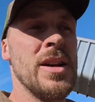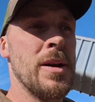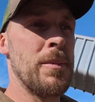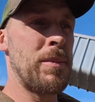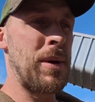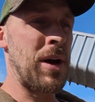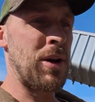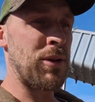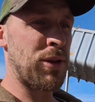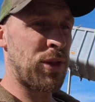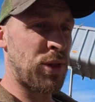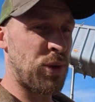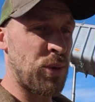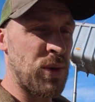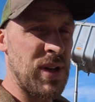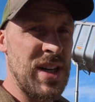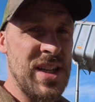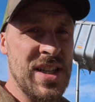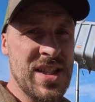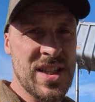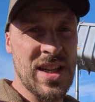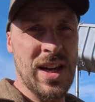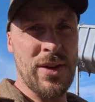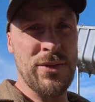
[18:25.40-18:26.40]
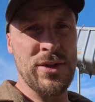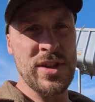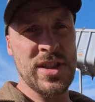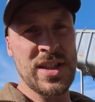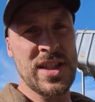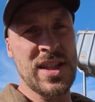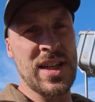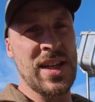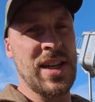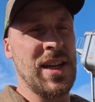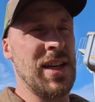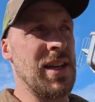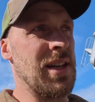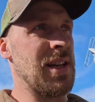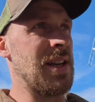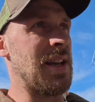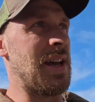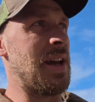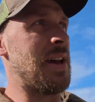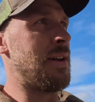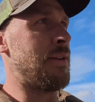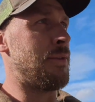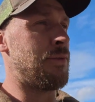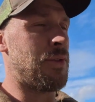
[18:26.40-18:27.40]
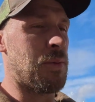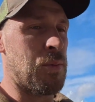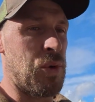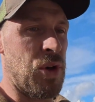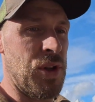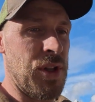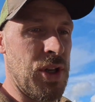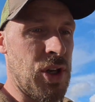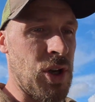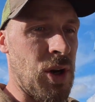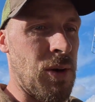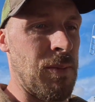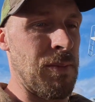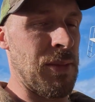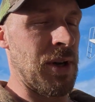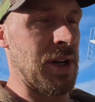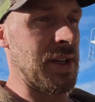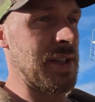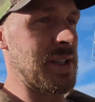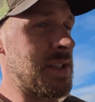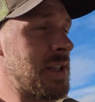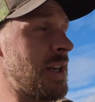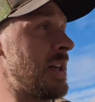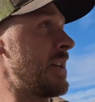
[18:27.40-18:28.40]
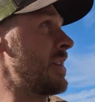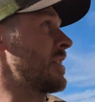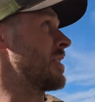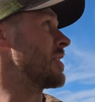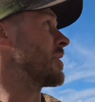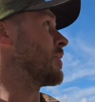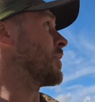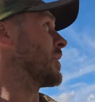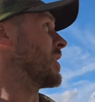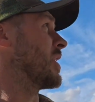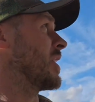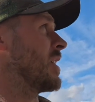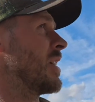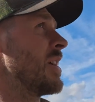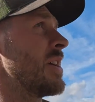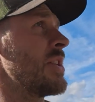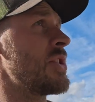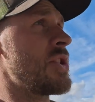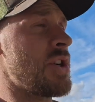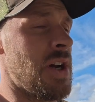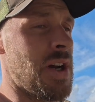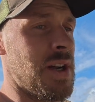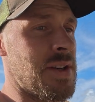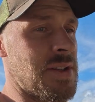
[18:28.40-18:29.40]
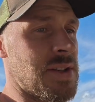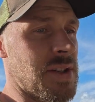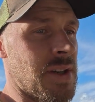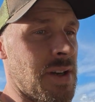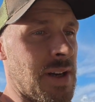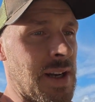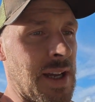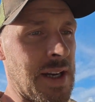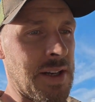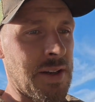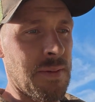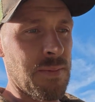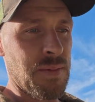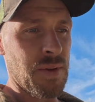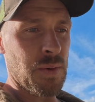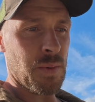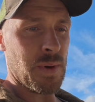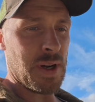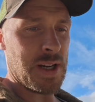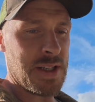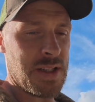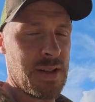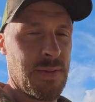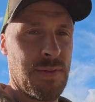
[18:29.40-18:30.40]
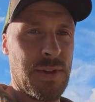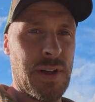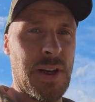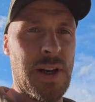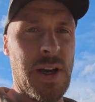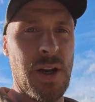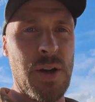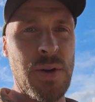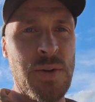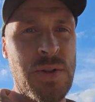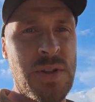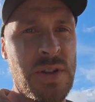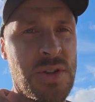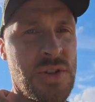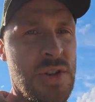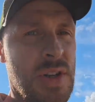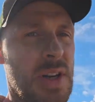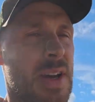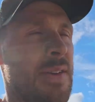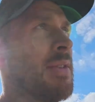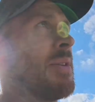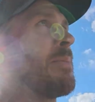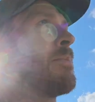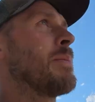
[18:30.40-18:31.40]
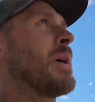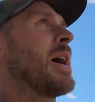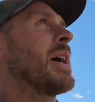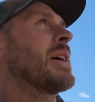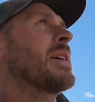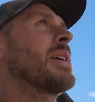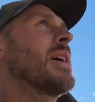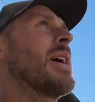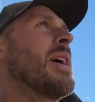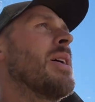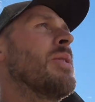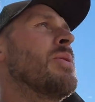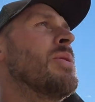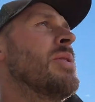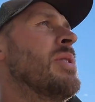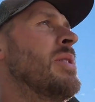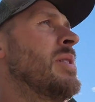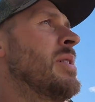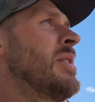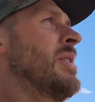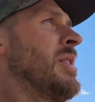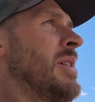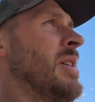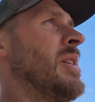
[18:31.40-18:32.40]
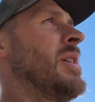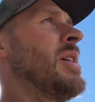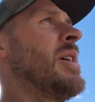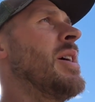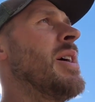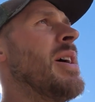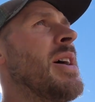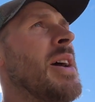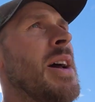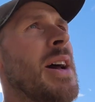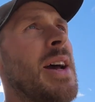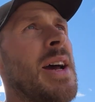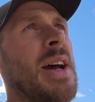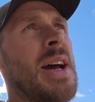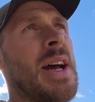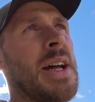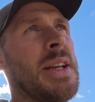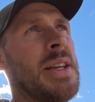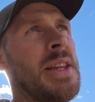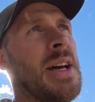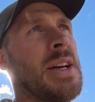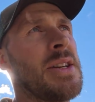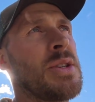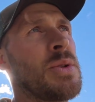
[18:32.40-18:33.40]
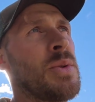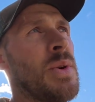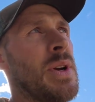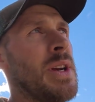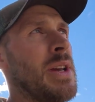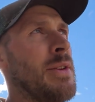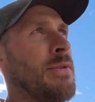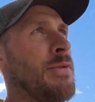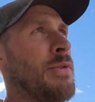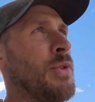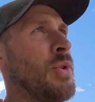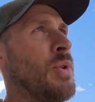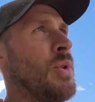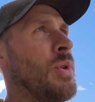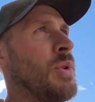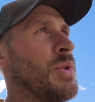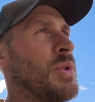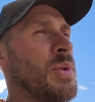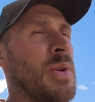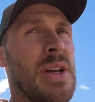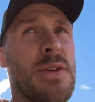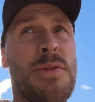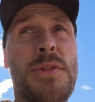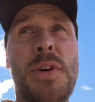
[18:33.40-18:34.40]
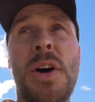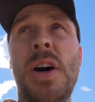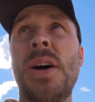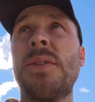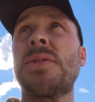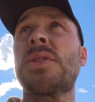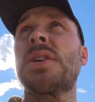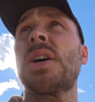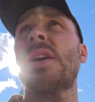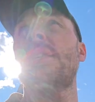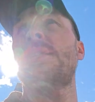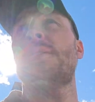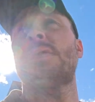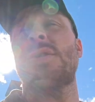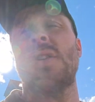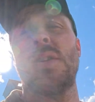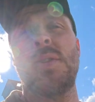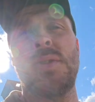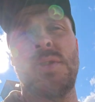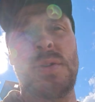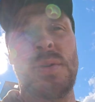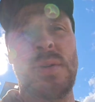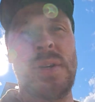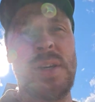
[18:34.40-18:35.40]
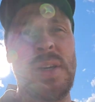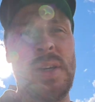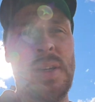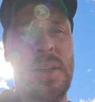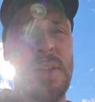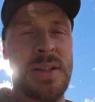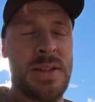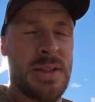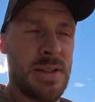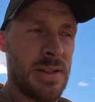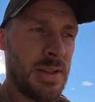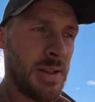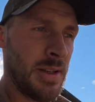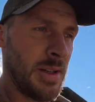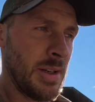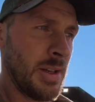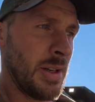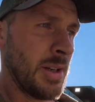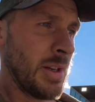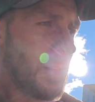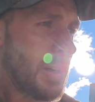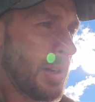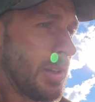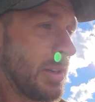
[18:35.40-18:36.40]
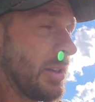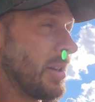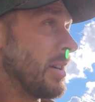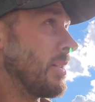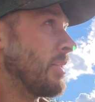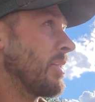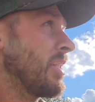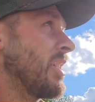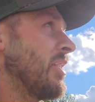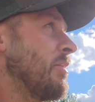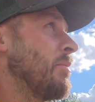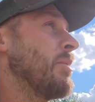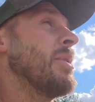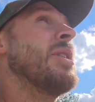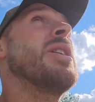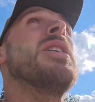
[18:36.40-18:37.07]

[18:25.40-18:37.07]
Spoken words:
about 370 in there from what the combine said, so when I get a chance I'll add up the weights of the loads. I should have them back now. Add that 25 tonnes onto it, and that'll give me